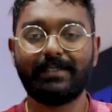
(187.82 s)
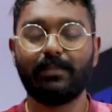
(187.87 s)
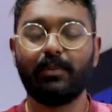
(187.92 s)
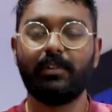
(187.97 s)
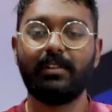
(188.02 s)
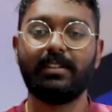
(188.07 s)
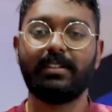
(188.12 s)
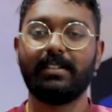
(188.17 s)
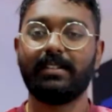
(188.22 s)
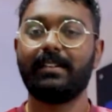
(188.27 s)
this
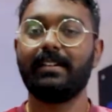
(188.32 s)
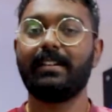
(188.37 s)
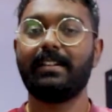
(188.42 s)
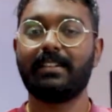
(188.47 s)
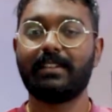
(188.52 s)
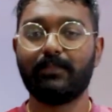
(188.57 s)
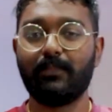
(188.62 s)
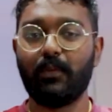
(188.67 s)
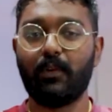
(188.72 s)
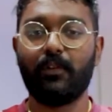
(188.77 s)
monitor.
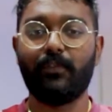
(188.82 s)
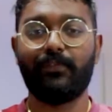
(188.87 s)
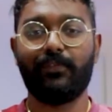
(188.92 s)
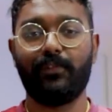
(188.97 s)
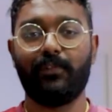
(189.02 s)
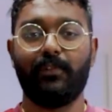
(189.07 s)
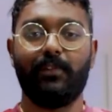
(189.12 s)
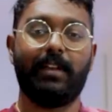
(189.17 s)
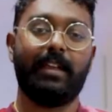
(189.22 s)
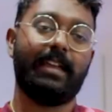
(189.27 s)
It's more
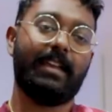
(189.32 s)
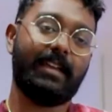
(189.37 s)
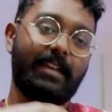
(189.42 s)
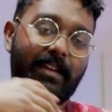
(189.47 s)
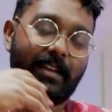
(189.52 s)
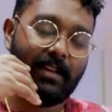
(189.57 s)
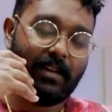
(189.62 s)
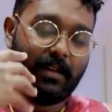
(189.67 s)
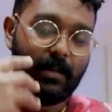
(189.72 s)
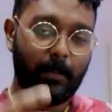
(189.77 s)
for a
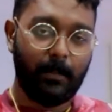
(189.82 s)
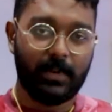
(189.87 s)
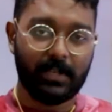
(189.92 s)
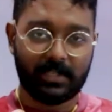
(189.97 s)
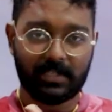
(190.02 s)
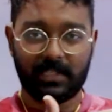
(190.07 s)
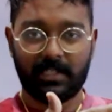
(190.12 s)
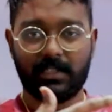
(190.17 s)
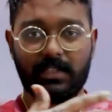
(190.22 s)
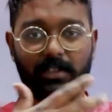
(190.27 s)

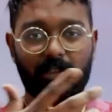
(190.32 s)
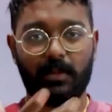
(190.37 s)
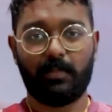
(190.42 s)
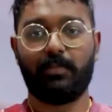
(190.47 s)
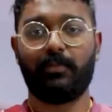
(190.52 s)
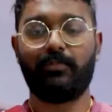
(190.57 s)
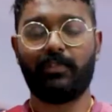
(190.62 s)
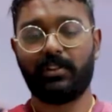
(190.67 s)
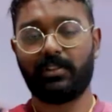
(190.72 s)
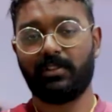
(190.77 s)
business or
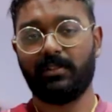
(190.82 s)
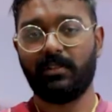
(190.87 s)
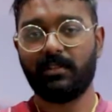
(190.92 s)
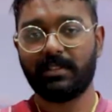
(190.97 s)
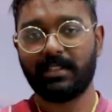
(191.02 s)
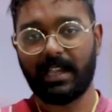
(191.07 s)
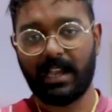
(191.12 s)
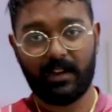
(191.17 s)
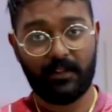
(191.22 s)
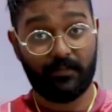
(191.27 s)
professional
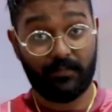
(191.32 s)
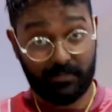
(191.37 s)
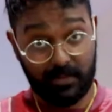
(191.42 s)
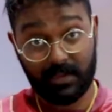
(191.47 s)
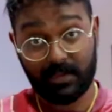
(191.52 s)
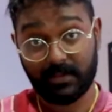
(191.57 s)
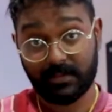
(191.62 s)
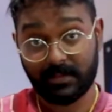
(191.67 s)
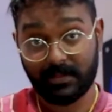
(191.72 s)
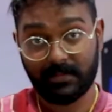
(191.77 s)
side of
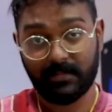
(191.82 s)
things.